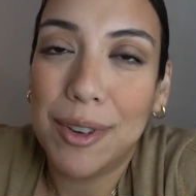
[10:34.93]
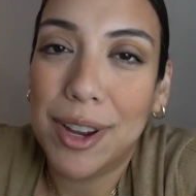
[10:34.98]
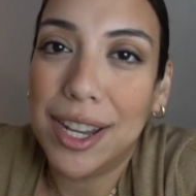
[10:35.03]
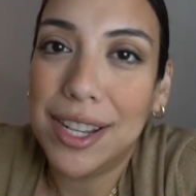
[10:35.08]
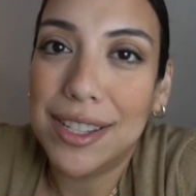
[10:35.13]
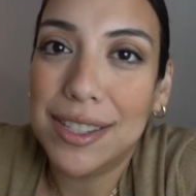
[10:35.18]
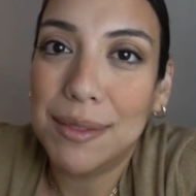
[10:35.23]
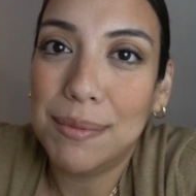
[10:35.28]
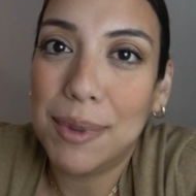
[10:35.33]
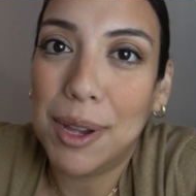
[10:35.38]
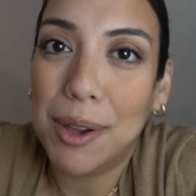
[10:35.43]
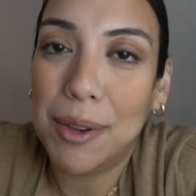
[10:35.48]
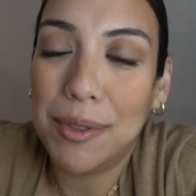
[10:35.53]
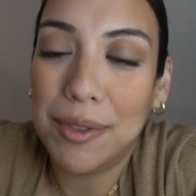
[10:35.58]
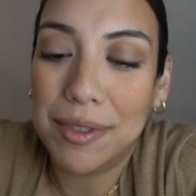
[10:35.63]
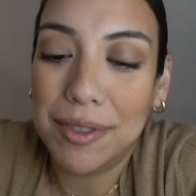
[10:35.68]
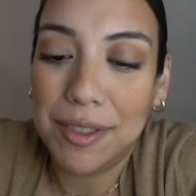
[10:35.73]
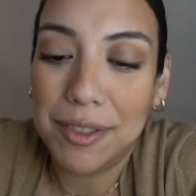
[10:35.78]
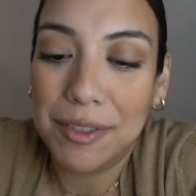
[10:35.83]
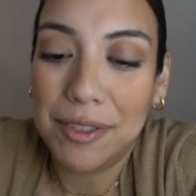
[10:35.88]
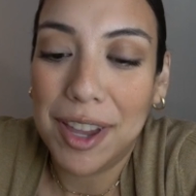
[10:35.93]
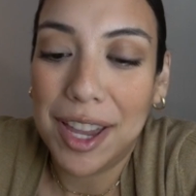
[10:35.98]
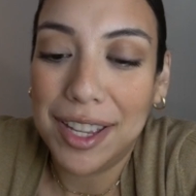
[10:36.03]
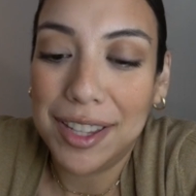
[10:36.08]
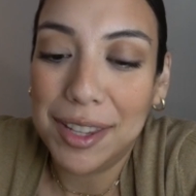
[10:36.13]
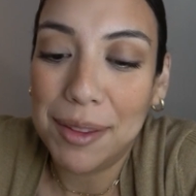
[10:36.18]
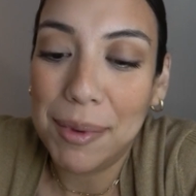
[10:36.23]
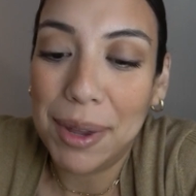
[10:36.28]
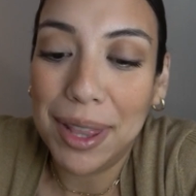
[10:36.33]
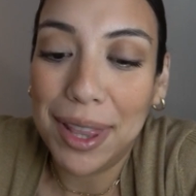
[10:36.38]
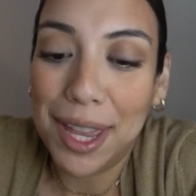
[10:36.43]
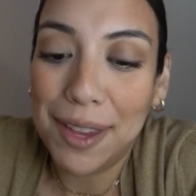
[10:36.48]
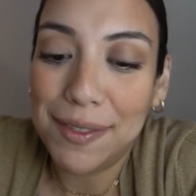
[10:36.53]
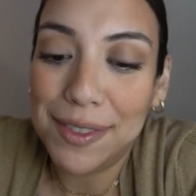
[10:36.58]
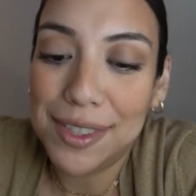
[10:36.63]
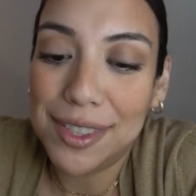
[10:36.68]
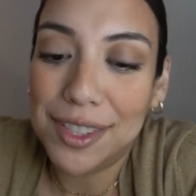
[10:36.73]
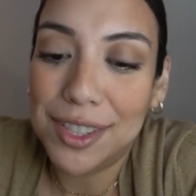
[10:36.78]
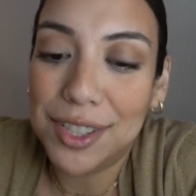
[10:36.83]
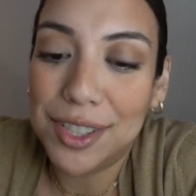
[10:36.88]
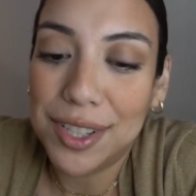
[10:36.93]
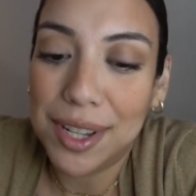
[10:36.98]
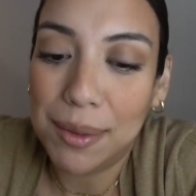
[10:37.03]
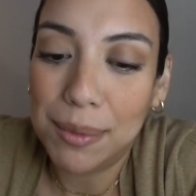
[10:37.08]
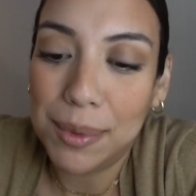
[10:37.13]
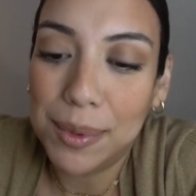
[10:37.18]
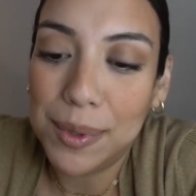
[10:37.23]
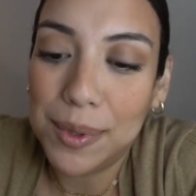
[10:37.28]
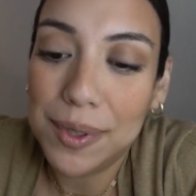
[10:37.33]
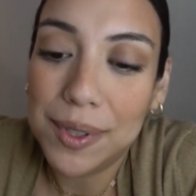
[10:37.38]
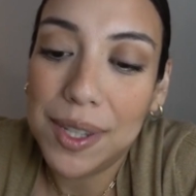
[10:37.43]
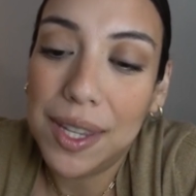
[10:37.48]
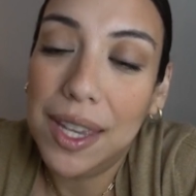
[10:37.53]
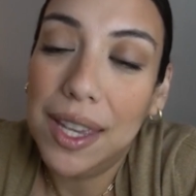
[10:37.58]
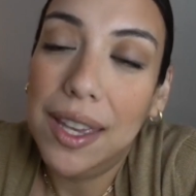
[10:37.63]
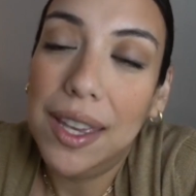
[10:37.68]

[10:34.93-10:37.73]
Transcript: rant about the fact that my life is in shambles,